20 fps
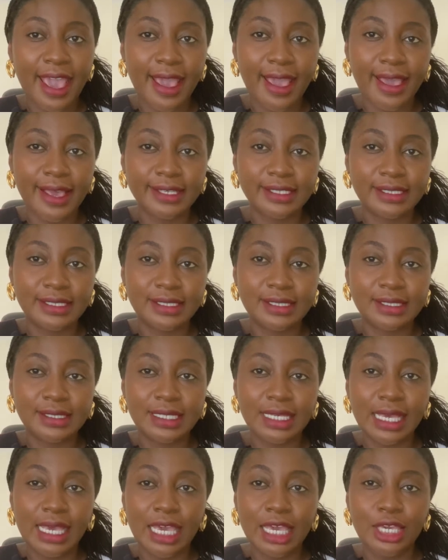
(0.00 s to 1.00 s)
is,
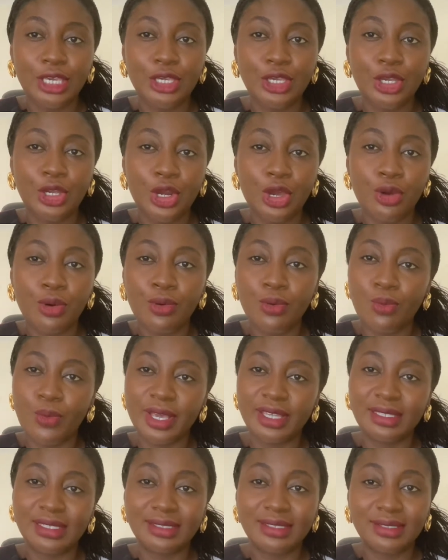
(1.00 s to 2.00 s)

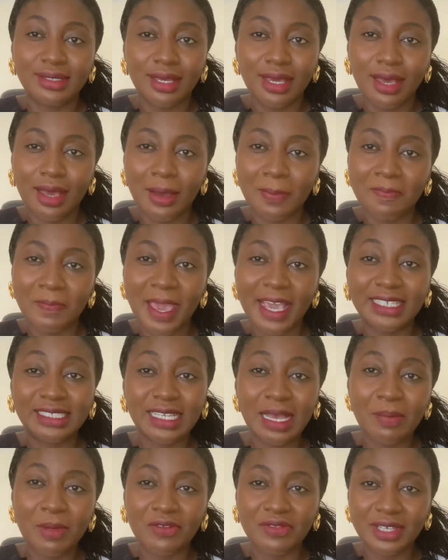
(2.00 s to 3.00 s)
with
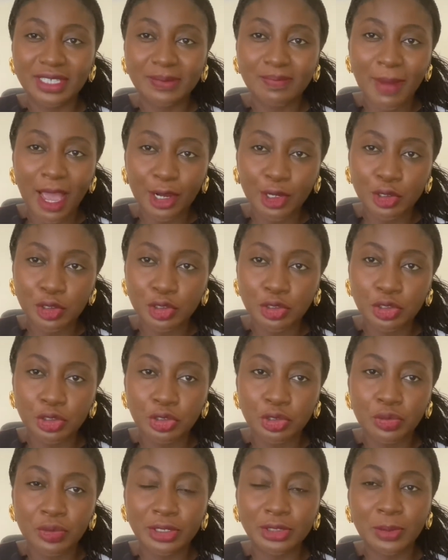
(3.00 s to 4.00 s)
exam of this
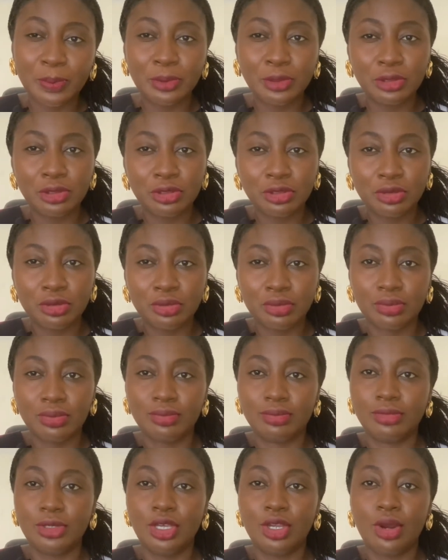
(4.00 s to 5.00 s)
magnitude, you were supposed to,
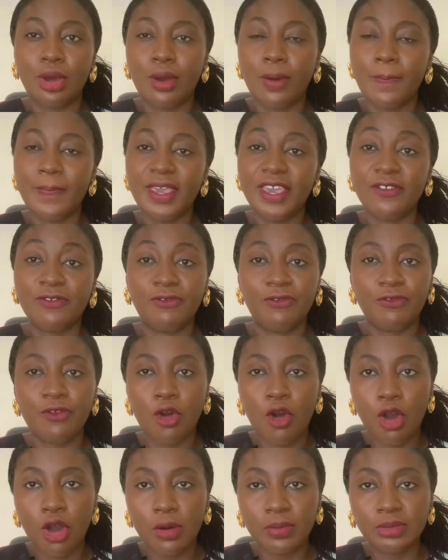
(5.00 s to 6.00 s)
be
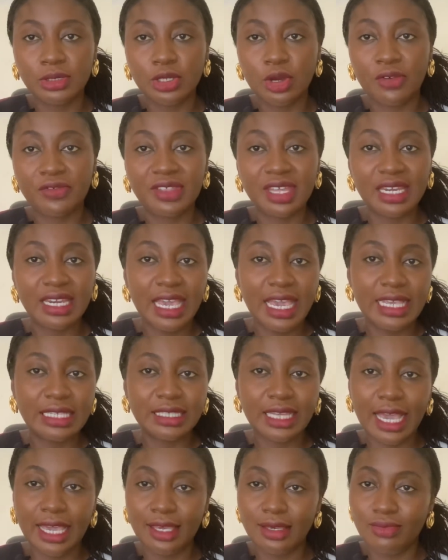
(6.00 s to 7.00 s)
informed of the date
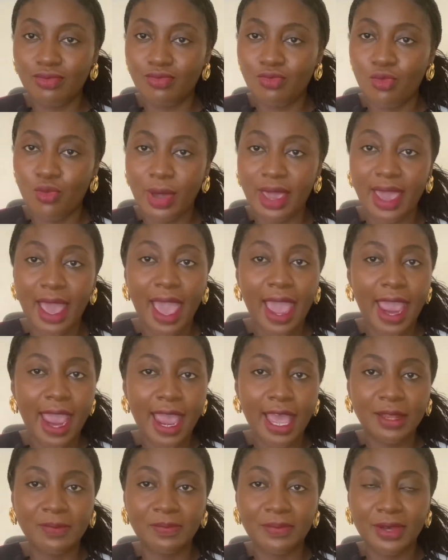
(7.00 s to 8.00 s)
like way
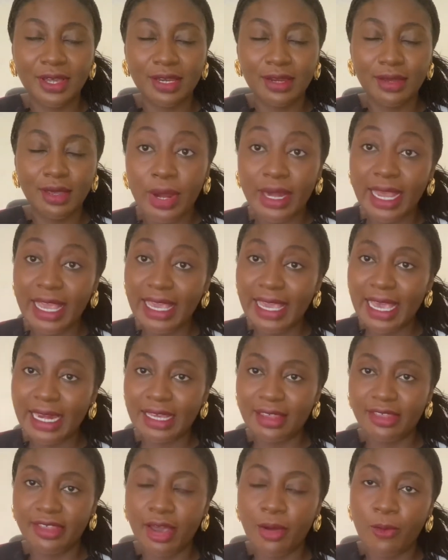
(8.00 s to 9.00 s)
ahead, but we didn't get
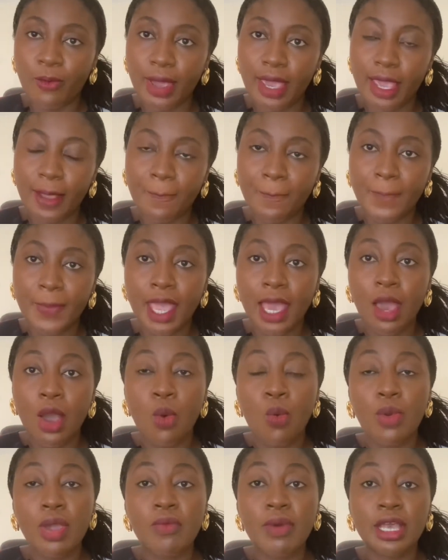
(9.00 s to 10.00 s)
it that way.
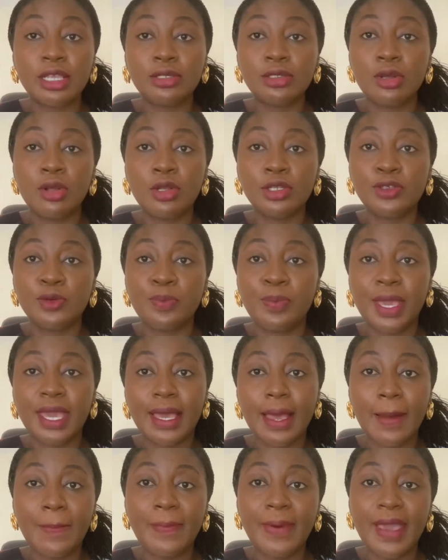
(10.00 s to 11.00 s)
We were told to pick up